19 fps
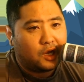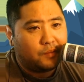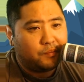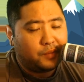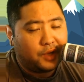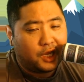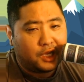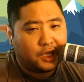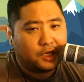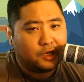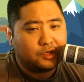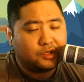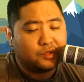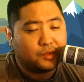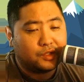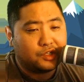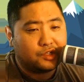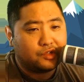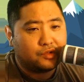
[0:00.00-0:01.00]
paying
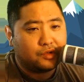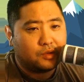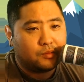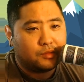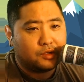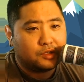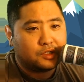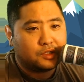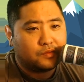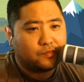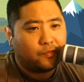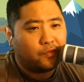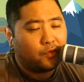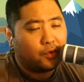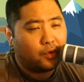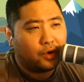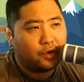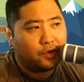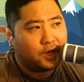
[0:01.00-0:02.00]
Twitch streamers
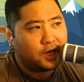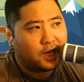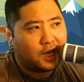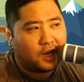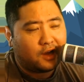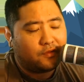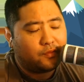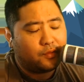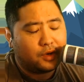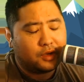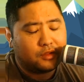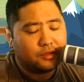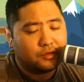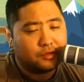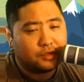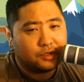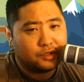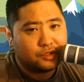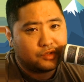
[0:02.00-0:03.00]
for like halfway through
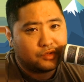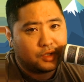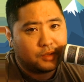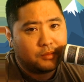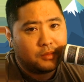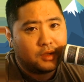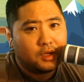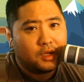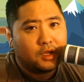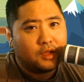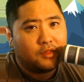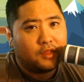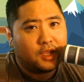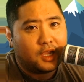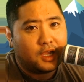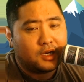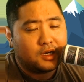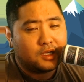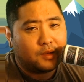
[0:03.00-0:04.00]
their stream, they
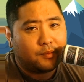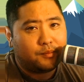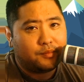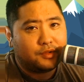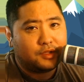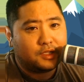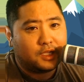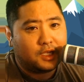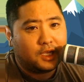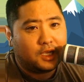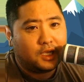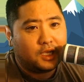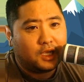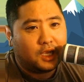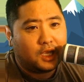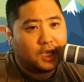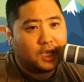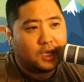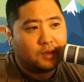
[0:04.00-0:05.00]
end up playing
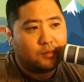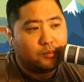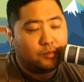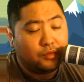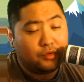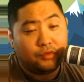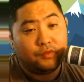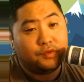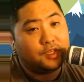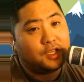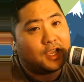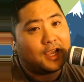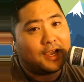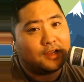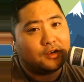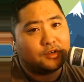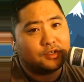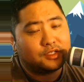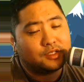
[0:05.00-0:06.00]
a movie
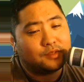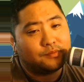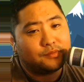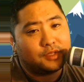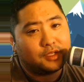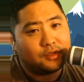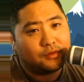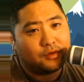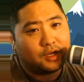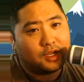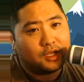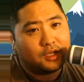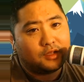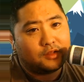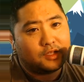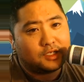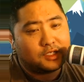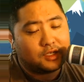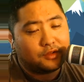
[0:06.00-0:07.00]
ad or something, right?
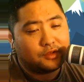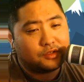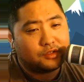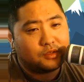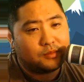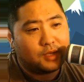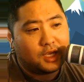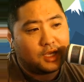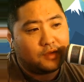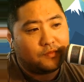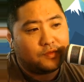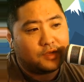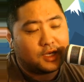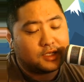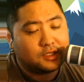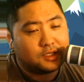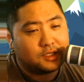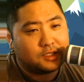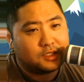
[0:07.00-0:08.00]
They tell their stream, hey, if you
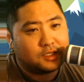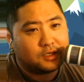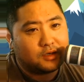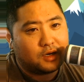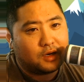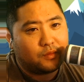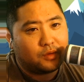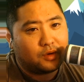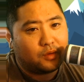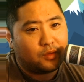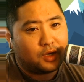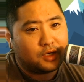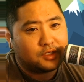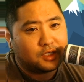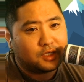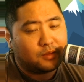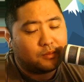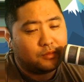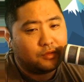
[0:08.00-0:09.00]
guys could stick around, we're going to watch
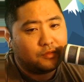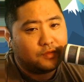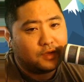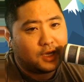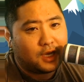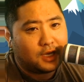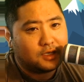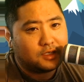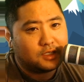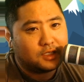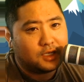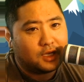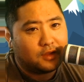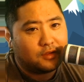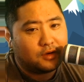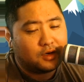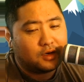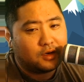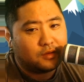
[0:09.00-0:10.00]
like a movie ad
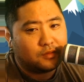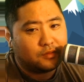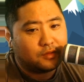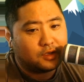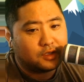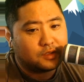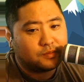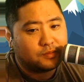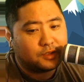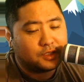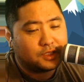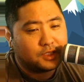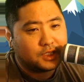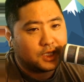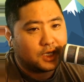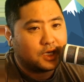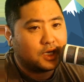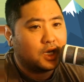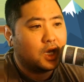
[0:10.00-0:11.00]
together. It looks pretty
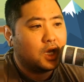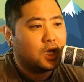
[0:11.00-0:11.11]
sick.